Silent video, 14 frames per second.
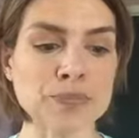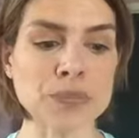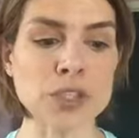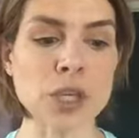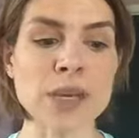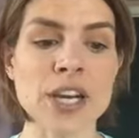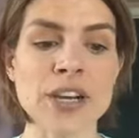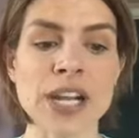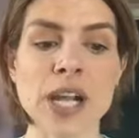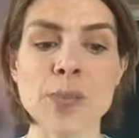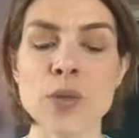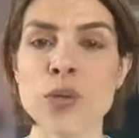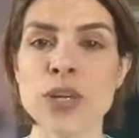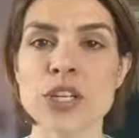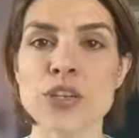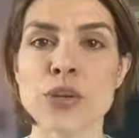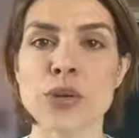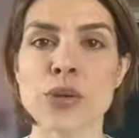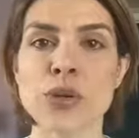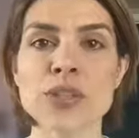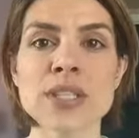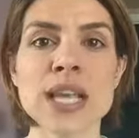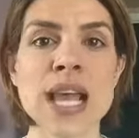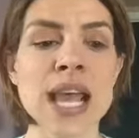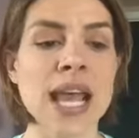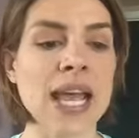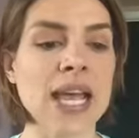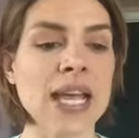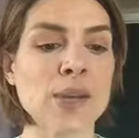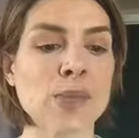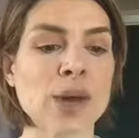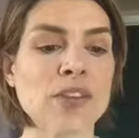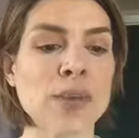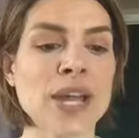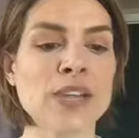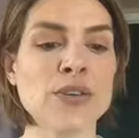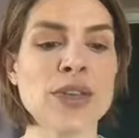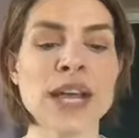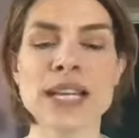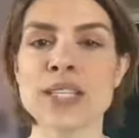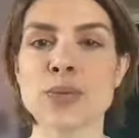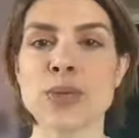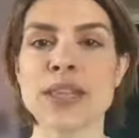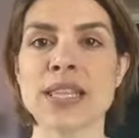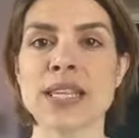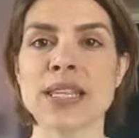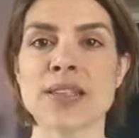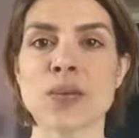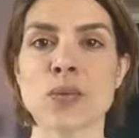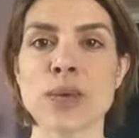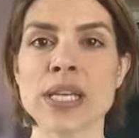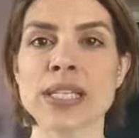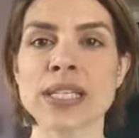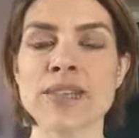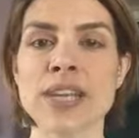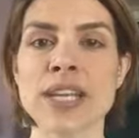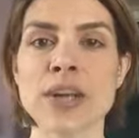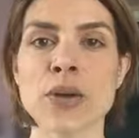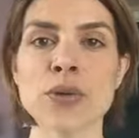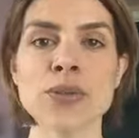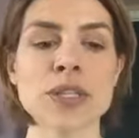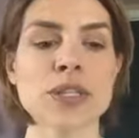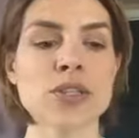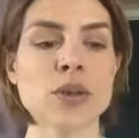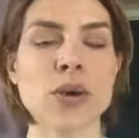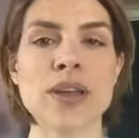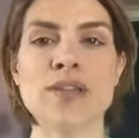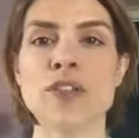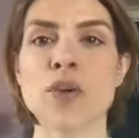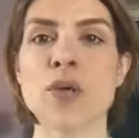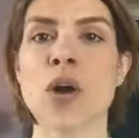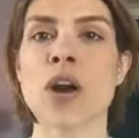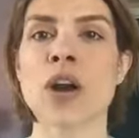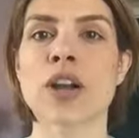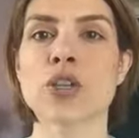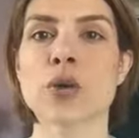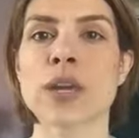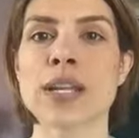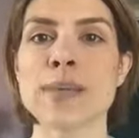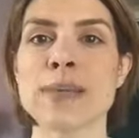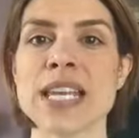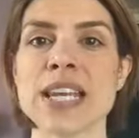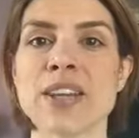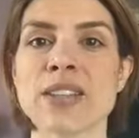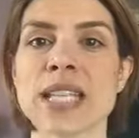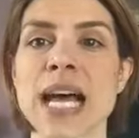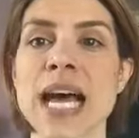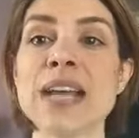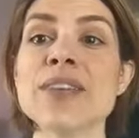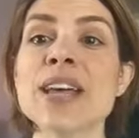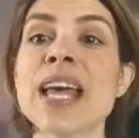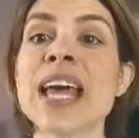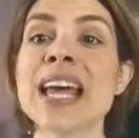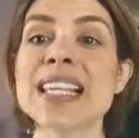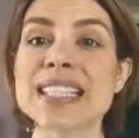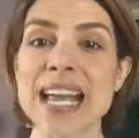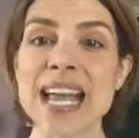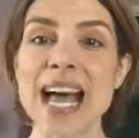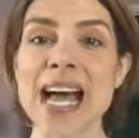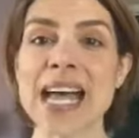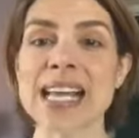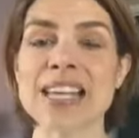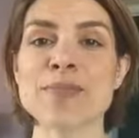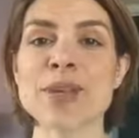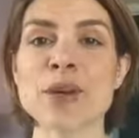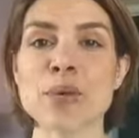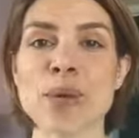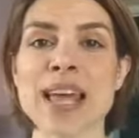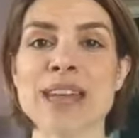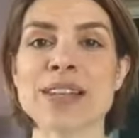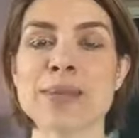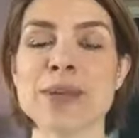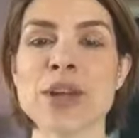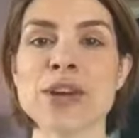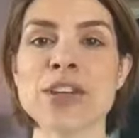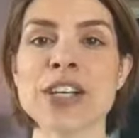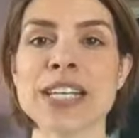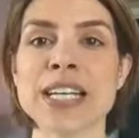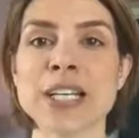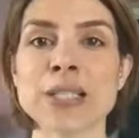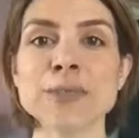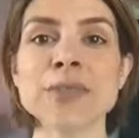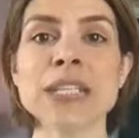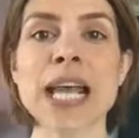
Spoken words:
So I'm here to help you reach your goals, and part of the way I do that is with these weekly videos. So if you are joining me here live, say hi, give me a wave, let me know you're here.